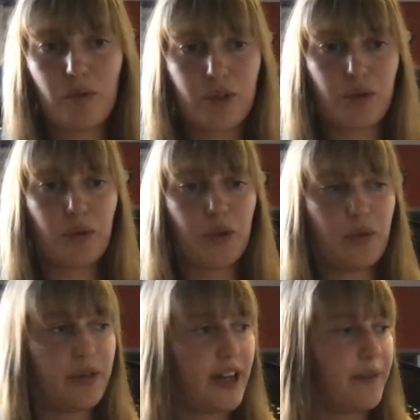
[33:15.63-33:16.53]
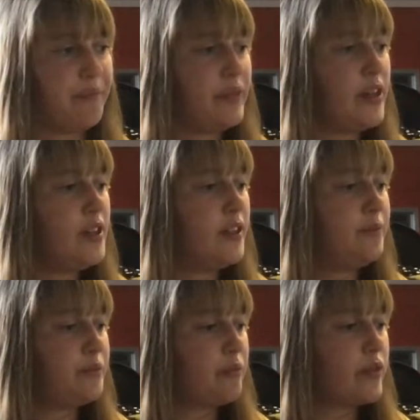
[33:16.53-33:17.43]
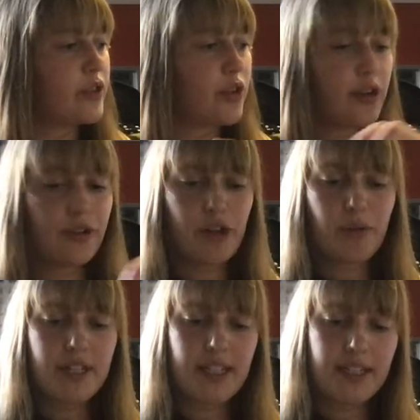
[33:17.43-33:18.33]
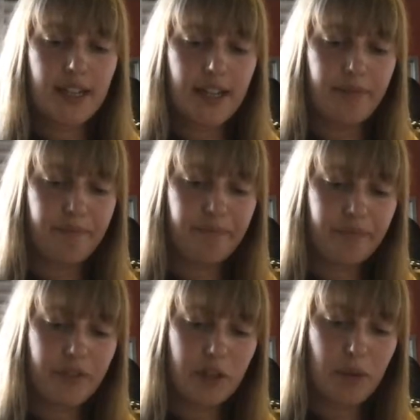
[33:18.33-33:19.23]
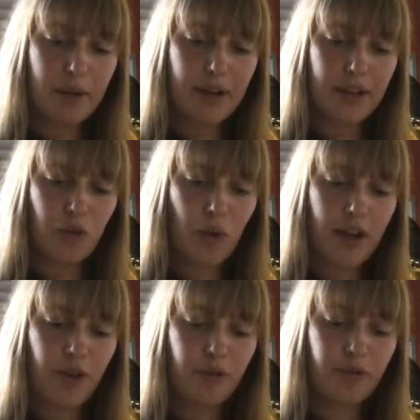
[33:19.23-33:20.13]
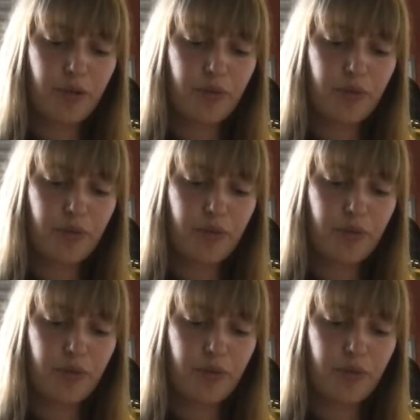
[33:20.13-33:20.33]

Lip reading: so we'll go with that. So our third whiskey tonight, Springbank 12.